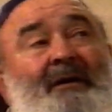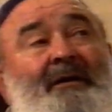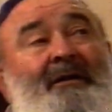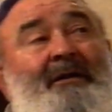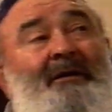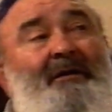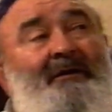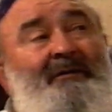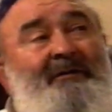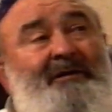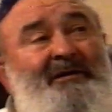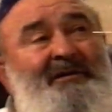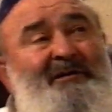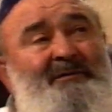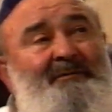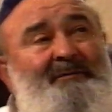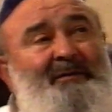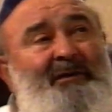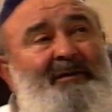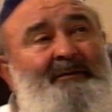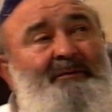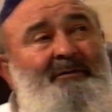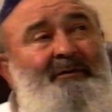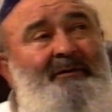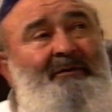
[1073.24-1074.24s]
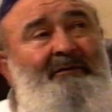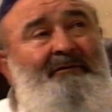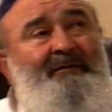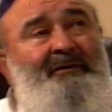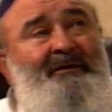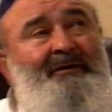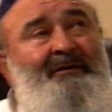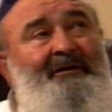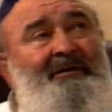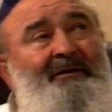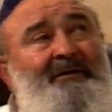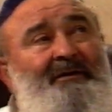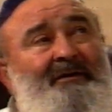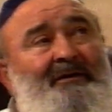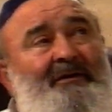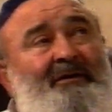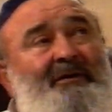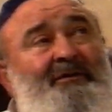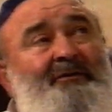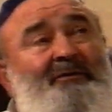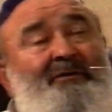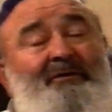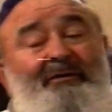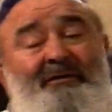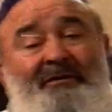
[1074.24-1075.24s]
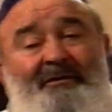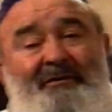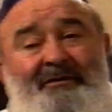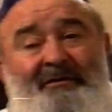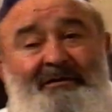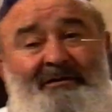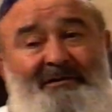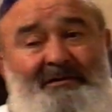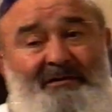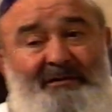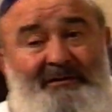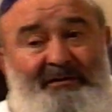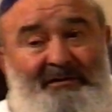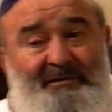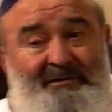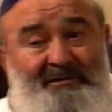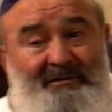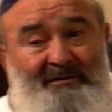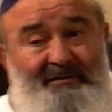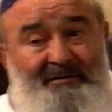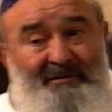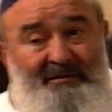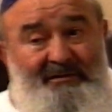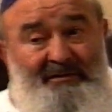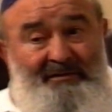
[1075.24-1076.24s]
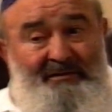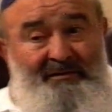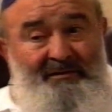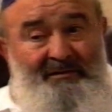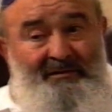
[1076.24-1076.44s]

Now these people were not ordinary citizens,